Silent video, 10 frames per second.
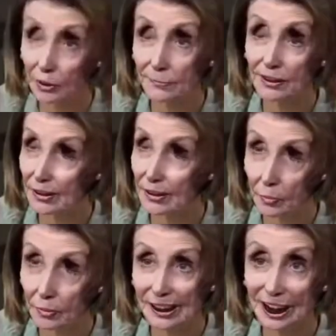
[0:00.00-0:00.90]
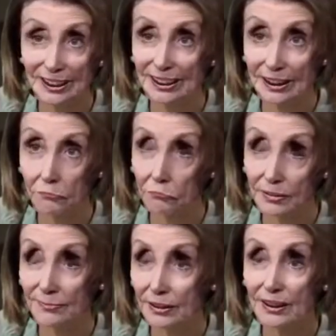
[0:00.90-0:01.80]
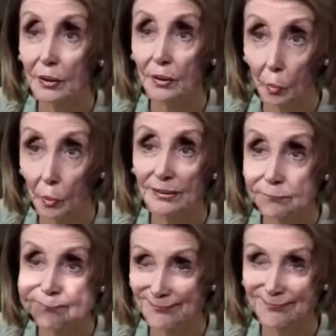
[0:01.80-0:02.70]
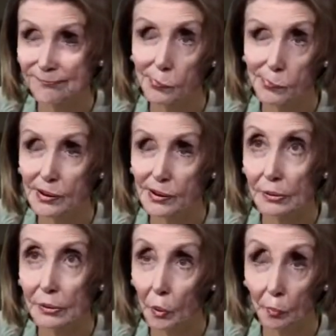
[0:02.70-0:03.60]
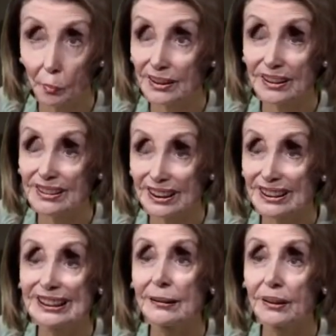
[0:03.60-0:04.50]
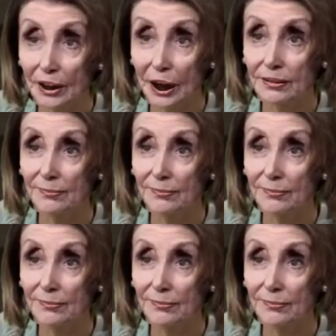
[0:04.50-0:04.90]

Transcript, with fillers: did you realize that if you don't quit, we're just gonna keep coming for